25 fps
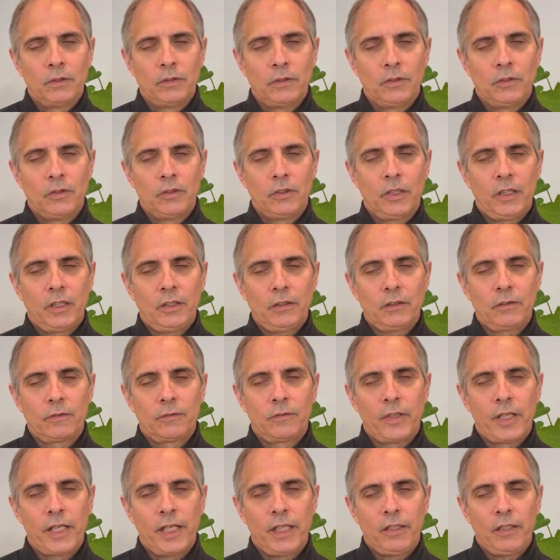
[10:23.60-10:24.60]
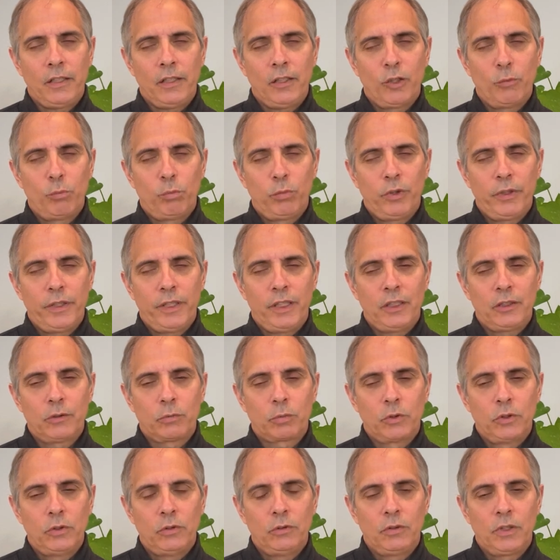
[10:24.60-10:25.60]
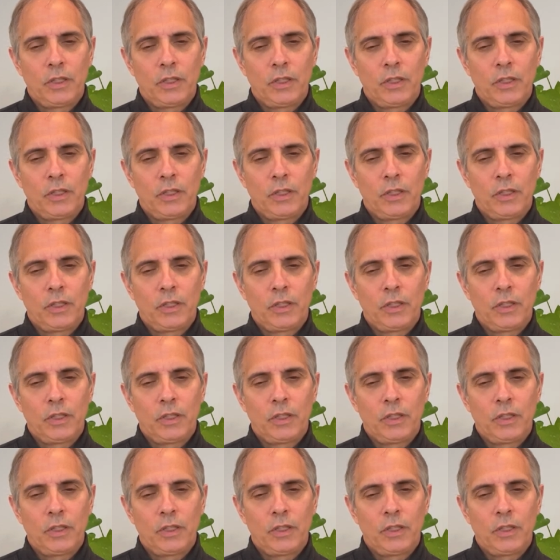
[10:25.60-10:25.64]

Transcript: Just finding a place where you